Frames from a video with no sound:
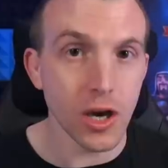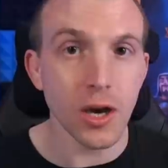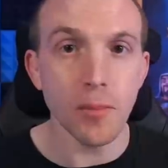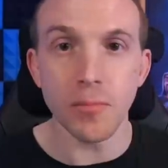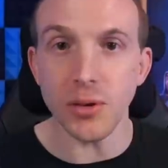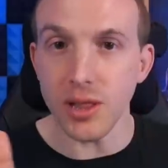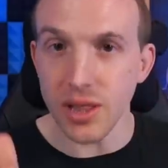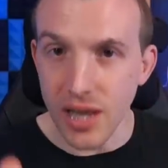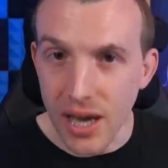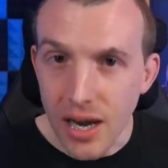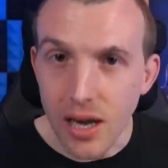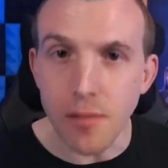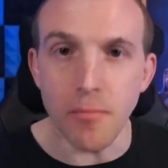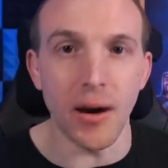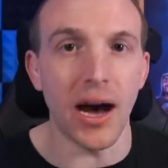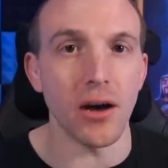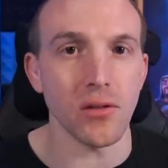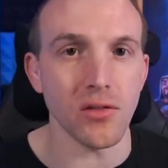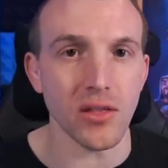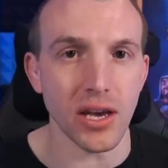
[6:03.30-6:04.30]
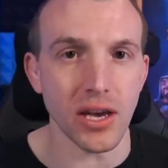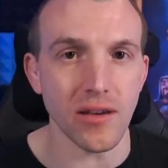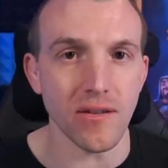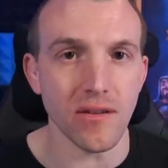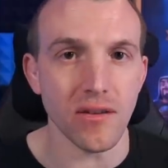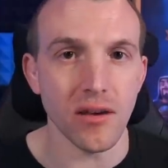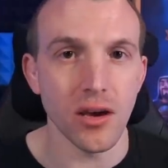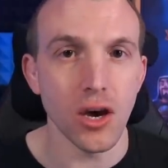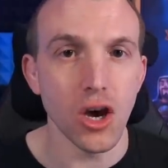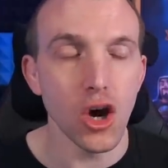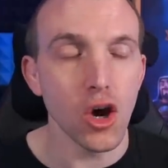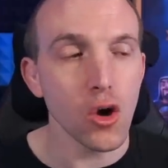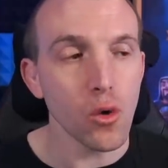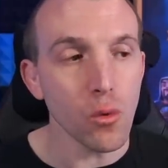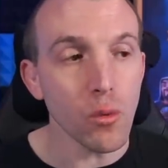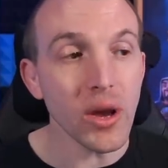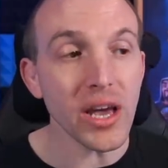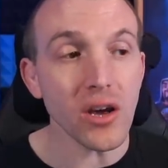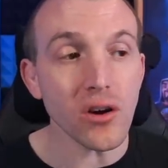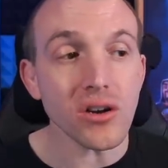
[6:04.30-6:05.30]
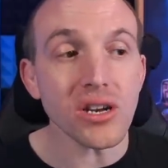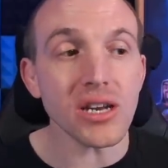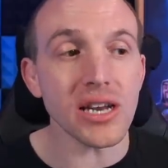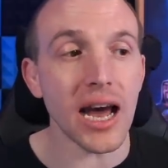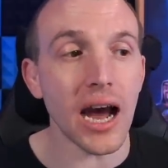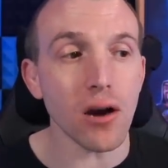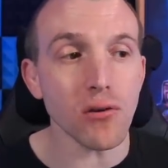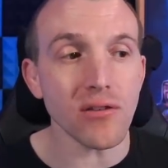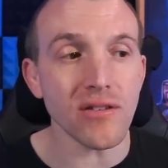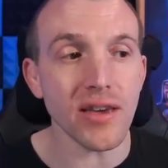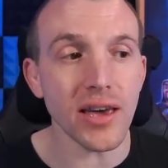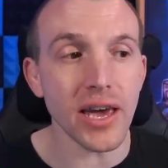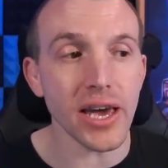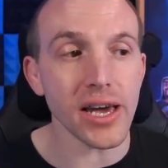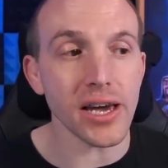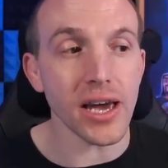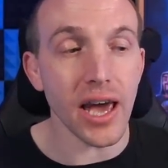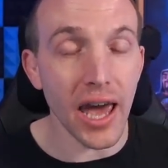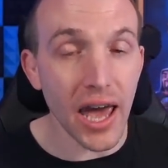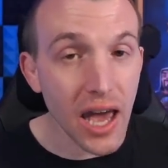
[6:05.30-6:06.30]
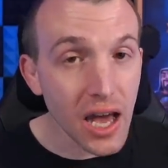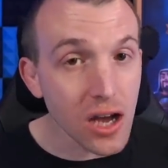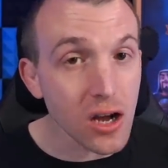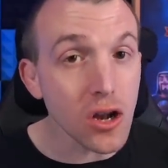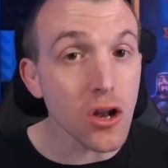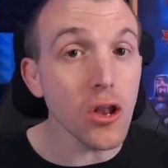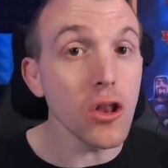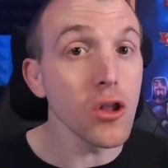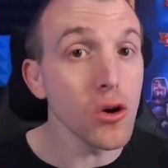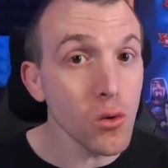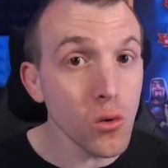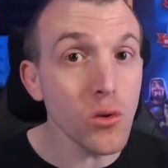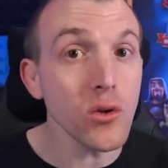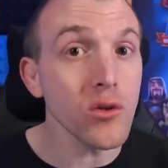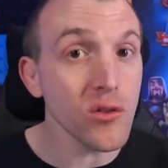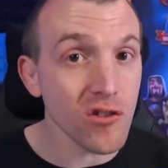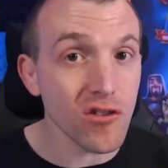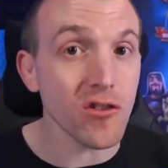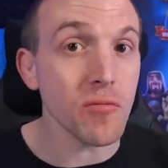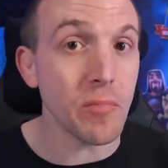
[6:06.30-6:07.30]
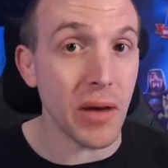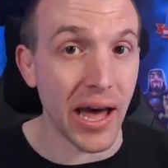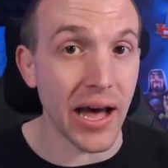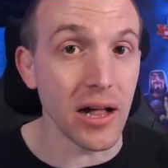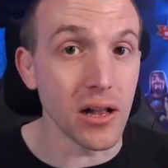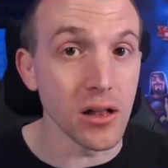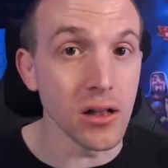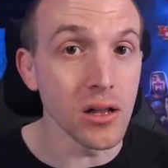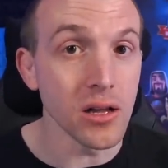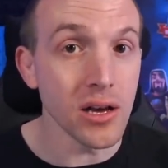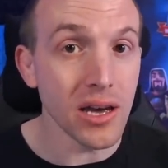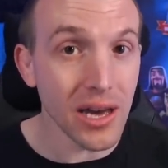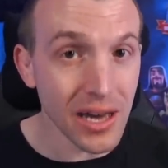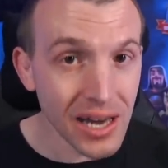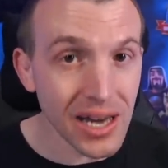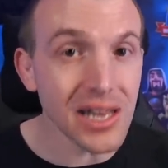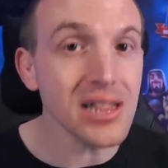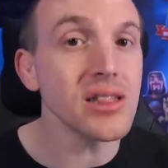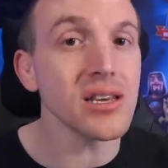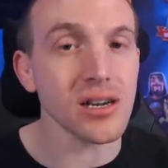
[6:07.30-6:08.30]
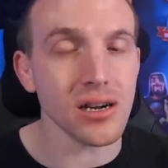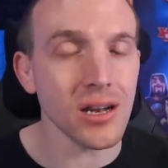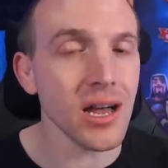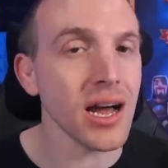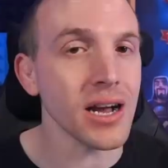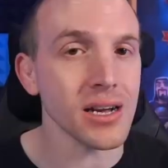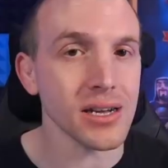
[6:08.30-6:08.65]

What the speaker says: But think about this. We could now take a clone spell in the Clan